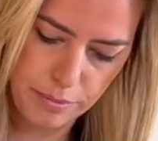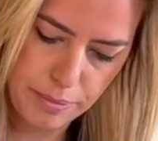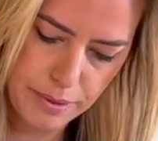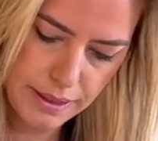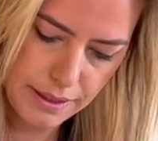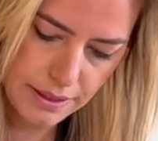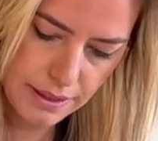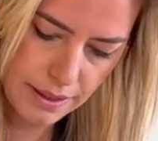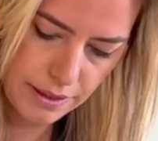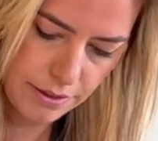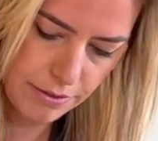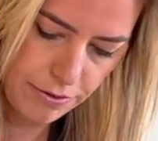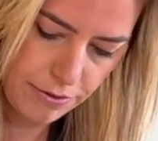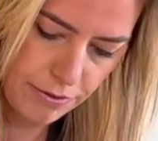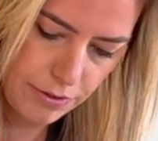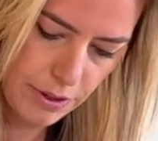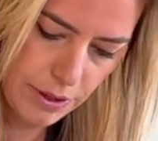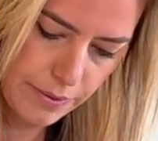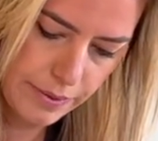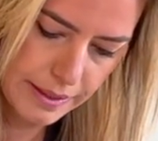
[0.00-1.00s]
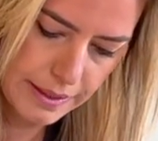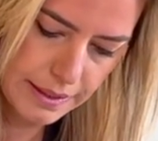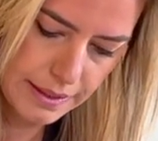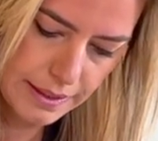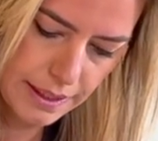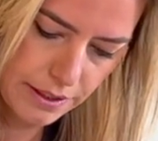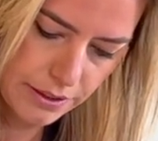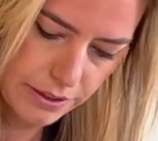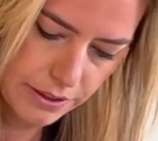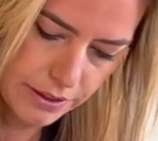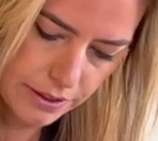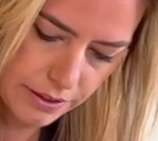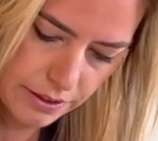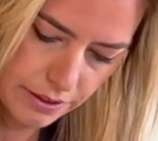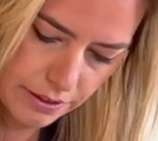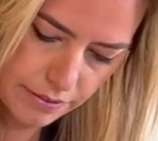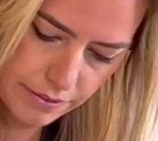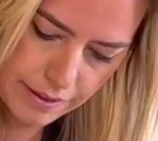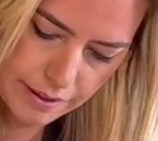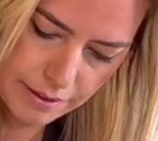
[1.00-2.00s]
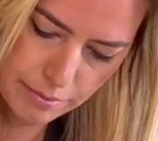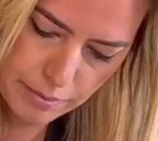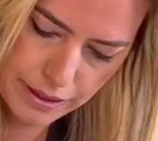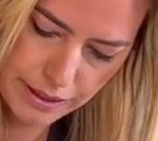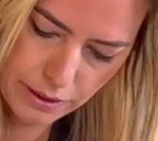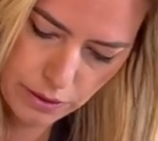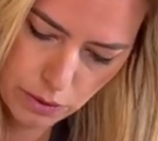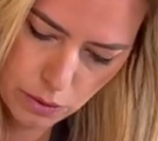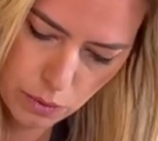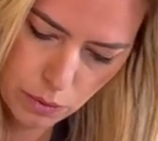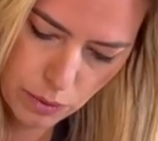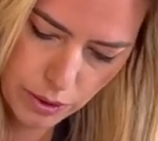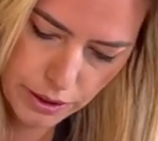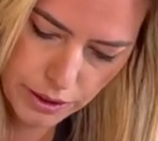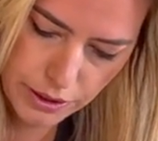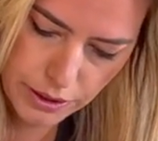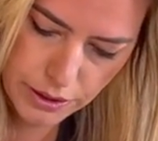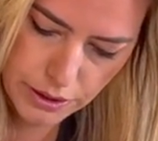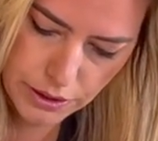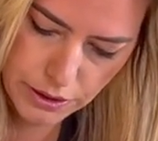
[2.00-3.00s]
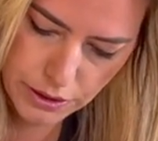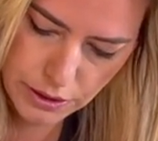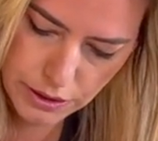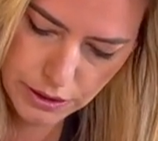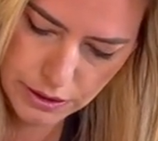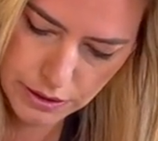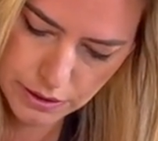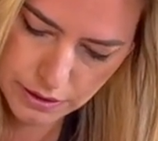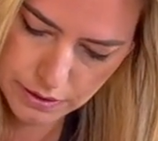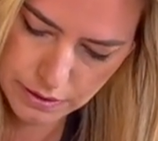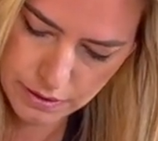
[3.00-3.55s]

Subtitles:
bit of flow extender around my corners,